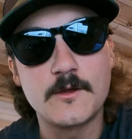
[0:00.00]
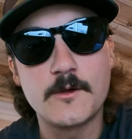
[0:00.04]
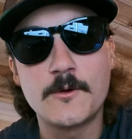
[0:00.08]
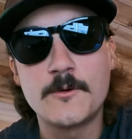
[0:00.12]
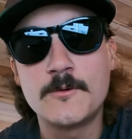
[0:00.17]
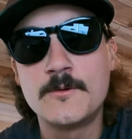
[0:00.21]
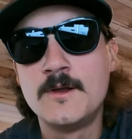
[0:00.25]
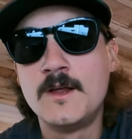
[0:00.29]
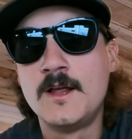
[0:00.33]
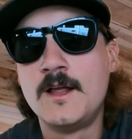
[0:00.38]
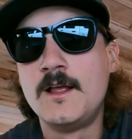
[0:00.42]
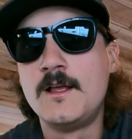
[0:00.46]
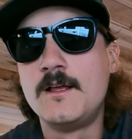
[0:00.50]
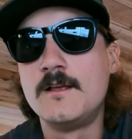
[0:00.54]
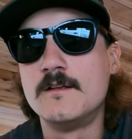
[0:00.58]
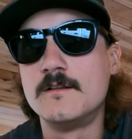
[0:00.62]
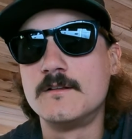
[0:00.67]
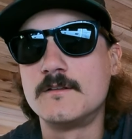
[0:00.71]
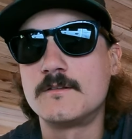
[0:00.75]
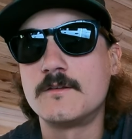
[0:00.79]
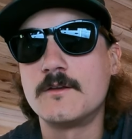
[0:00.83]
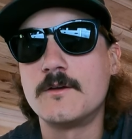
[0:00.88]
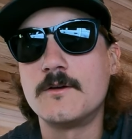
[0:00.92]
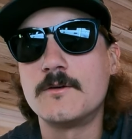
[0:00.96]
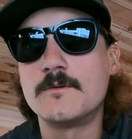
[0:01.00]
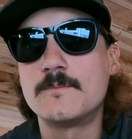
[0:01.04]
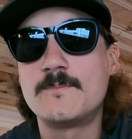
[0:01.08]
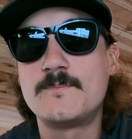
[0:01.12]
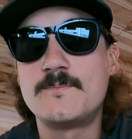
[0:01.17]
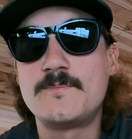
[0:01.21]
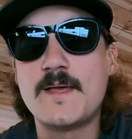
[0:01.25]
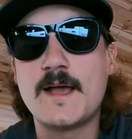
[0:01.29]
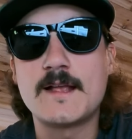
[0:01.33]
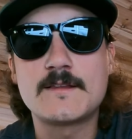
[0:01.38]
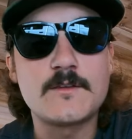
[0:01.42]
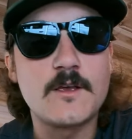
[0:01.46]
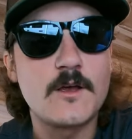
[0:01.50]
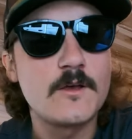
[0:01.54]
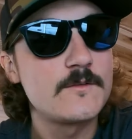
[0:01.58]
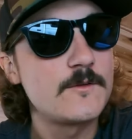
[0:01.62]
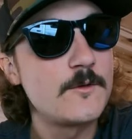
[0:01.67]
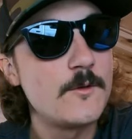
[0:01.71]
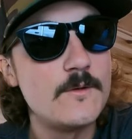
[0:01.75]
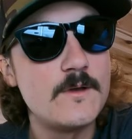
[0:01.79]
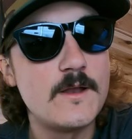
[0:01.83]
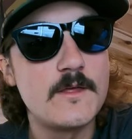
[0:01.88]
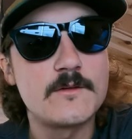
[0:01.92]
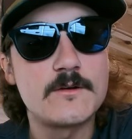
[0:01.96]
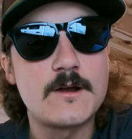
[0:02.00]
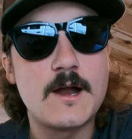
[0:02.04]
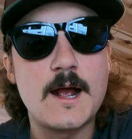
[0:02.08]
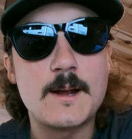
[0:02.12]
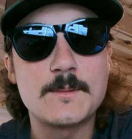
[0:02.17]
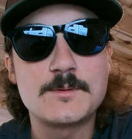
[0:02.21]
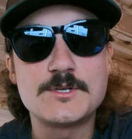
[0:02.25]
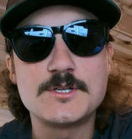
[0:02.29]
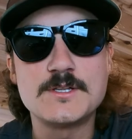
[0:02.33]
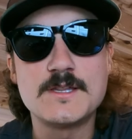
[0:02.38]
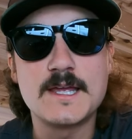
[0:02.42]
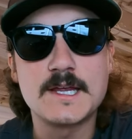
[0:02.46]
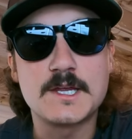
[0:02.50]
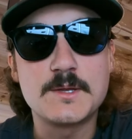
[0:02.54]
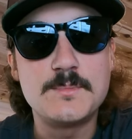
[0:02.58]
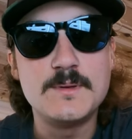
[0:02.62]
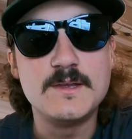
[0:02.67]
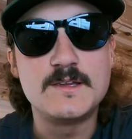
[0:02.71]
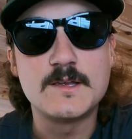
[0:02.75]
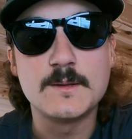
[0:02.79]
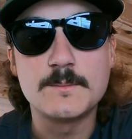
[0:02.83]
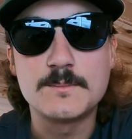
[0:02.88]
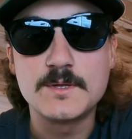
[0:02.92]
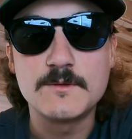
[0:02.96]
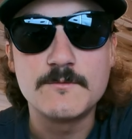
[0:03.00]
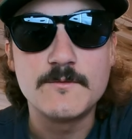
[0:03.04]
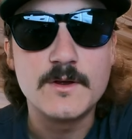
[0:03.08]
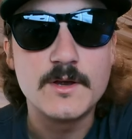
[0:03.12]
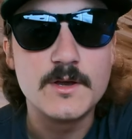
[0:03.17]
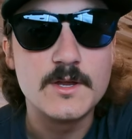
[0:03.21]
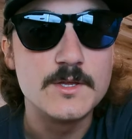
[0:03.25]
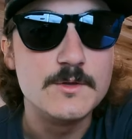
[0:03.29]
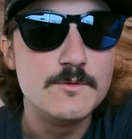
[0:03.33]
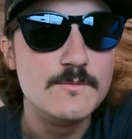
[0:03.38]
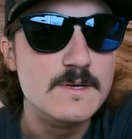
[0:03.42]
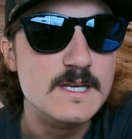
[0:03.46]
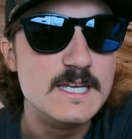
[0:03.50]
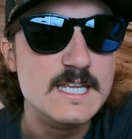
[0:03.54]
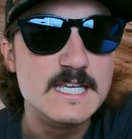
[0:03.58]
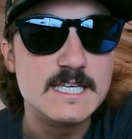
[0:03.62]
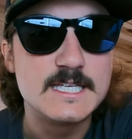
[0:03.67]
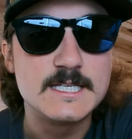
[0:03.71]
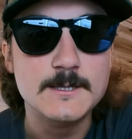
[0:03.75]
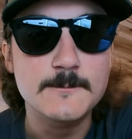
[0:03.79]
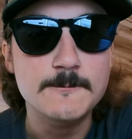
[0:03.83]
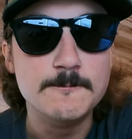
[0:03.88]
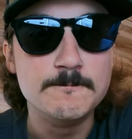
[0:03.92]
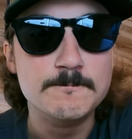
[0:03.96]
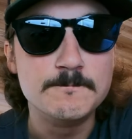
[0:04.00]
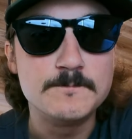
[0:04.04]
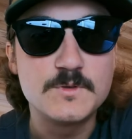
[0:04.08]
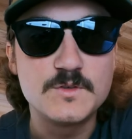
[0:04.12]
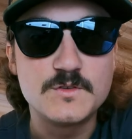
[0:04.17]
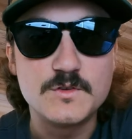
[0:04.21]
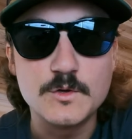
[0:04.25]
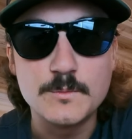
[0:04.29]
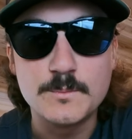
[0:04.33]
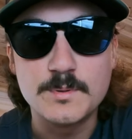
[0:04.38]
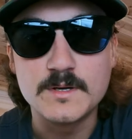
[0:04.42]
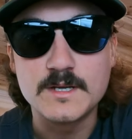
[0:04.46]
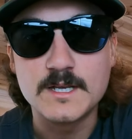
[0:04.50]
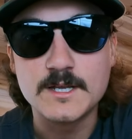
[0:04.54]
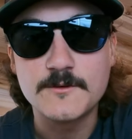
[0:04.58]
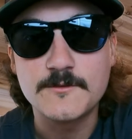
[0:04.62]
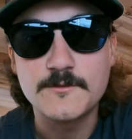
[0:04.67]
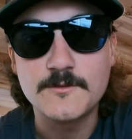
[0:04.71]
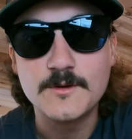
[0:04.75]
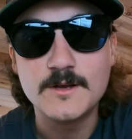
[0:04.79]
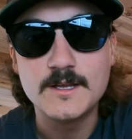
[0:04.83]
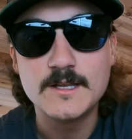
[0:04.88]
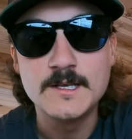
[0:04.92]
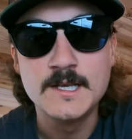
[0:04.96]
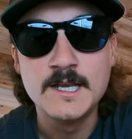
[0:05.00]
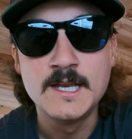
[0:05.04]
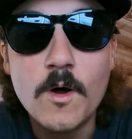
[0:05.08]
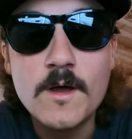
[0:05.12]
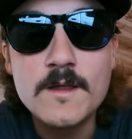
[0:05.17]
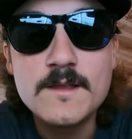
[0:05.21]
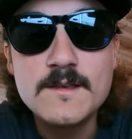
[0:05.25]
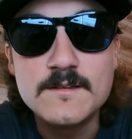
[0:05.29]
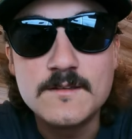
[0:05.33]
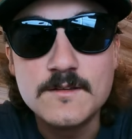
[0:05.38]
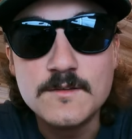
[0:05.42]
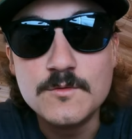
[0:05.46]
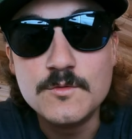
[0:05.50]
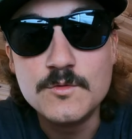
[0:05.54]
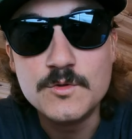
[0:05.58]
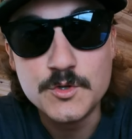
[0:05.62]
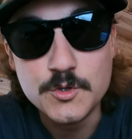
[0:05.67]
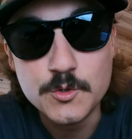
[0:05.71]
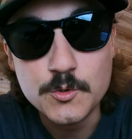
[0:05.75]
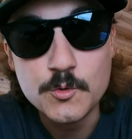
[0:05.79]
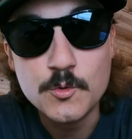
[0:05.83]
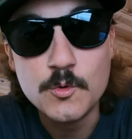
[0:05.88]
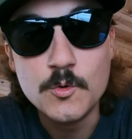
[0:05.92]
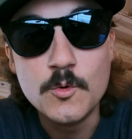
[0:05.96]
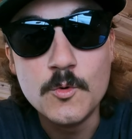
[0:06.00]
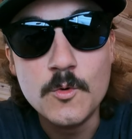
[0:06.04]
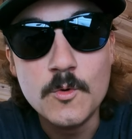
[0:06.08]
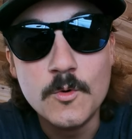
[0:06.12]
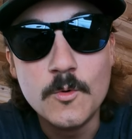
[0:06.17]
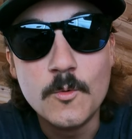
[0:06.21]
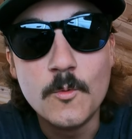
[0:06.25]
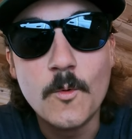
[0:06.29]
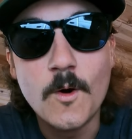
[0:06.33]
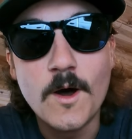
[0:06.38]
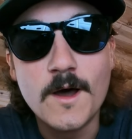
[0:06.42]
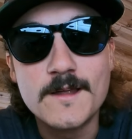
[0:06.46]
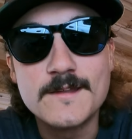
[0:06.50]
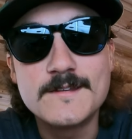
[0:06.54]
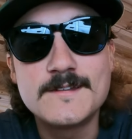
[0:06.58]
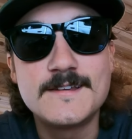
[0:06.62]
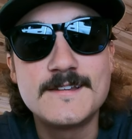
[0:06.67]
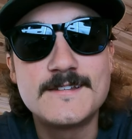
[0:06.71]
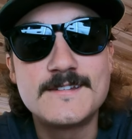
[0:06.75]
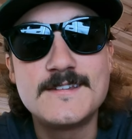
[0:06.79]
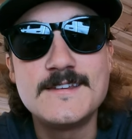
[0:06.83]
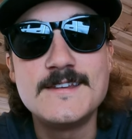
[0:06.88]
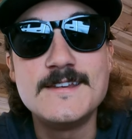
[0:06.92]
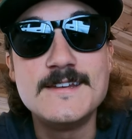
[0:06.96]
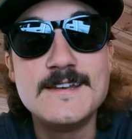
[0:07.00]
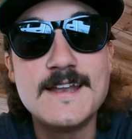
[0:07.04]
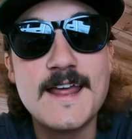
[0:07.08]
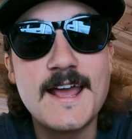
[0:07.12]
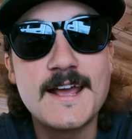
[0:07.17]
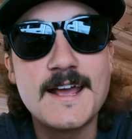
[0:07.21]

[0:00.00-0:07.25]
to go. So that's also another option that could be something very unique and super different. What do you want to see